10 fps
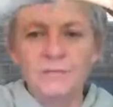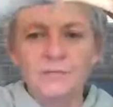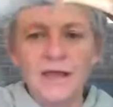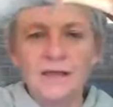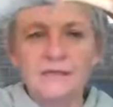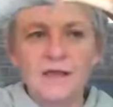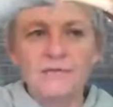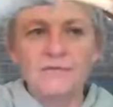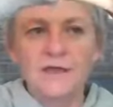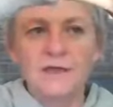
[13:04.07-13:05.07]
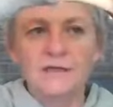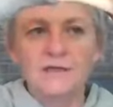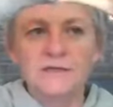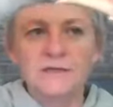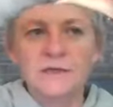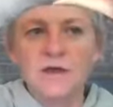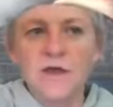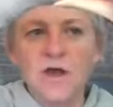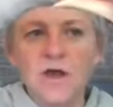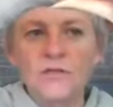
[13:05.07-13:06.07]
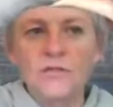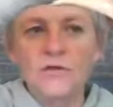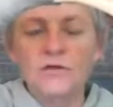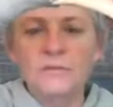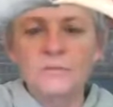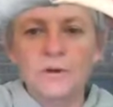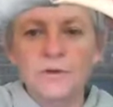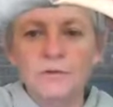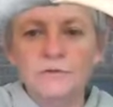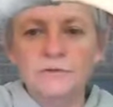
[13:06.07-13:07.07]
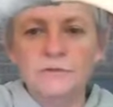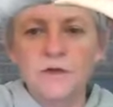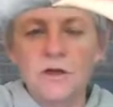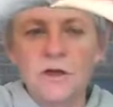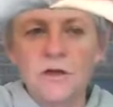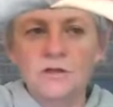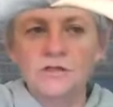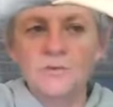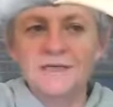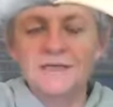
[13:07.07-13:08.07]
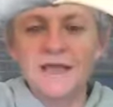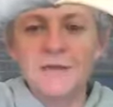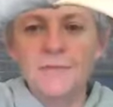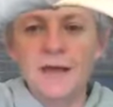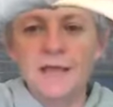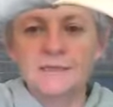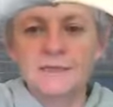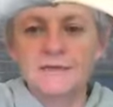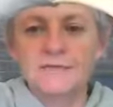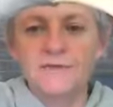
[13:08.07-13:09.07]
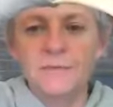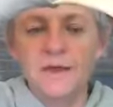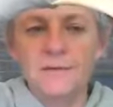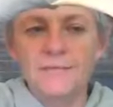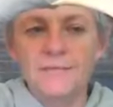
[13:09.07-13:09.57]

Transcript: going to place our fingers on those bones. So we're stabilizing the femur.